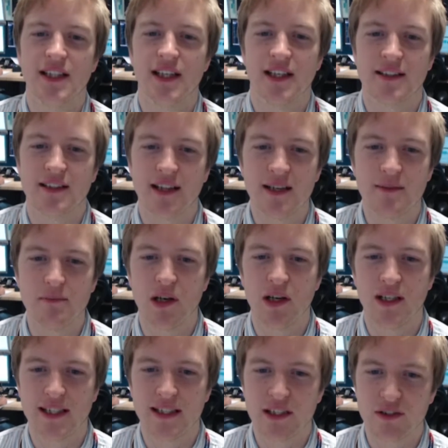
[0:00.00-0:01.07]
as late
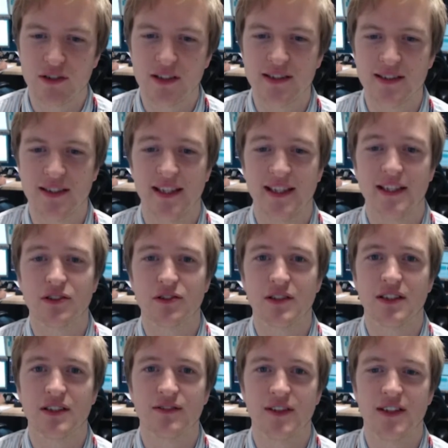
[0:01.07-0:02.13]
buying interest and
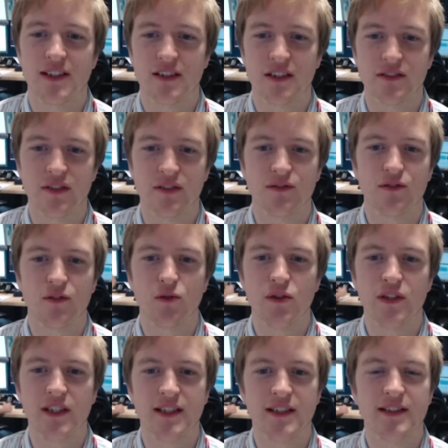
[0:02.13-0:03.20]
increased fears over
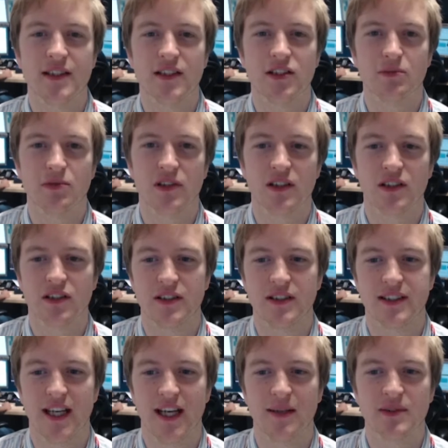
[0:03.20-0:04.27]
full-year Dutch production
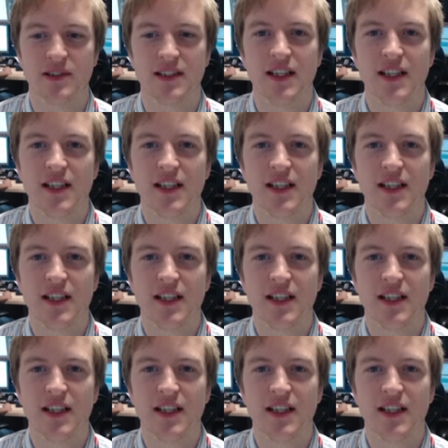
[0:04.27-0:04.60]
caps